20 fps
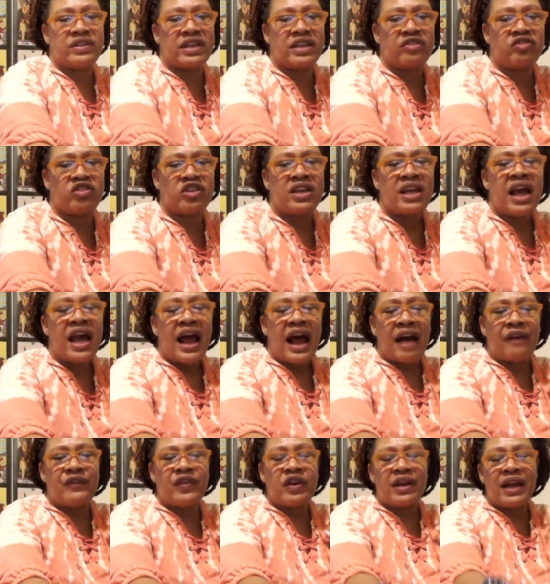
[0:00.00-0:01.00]
energy.
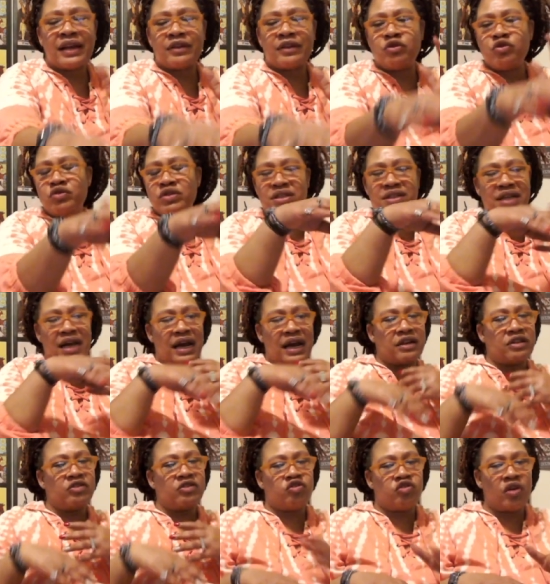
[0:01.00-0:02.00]
I feel like you just tired
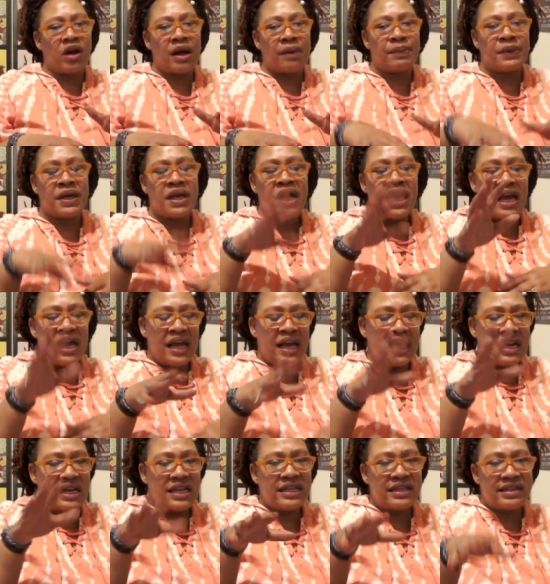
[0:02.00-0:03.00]
of drama. And
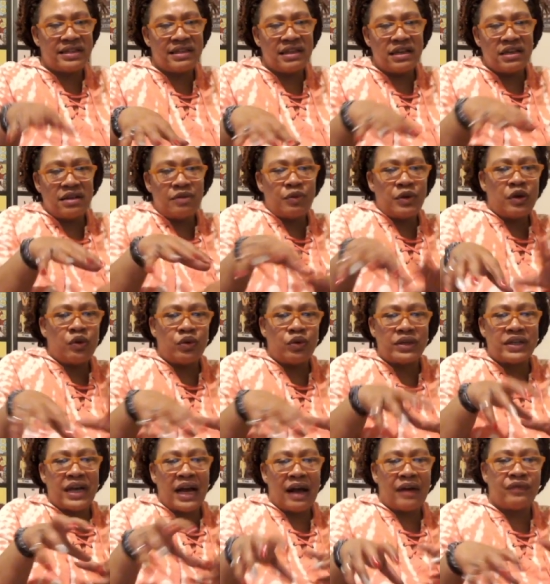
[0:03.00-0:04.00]
in this thing that we
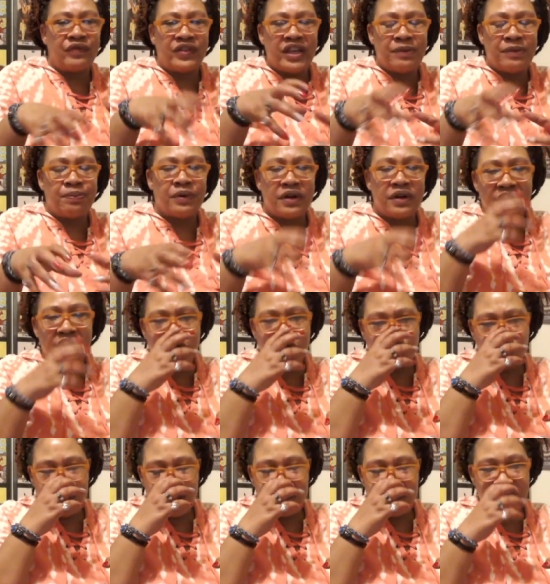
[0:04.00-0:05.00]
want to dive deeper
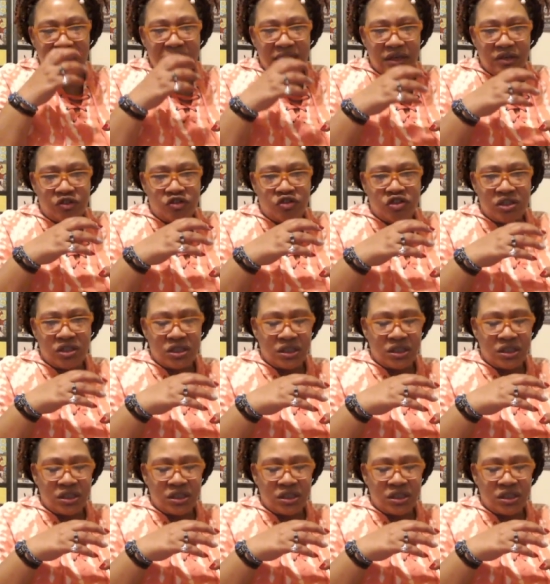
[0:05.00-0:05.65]
into these energies.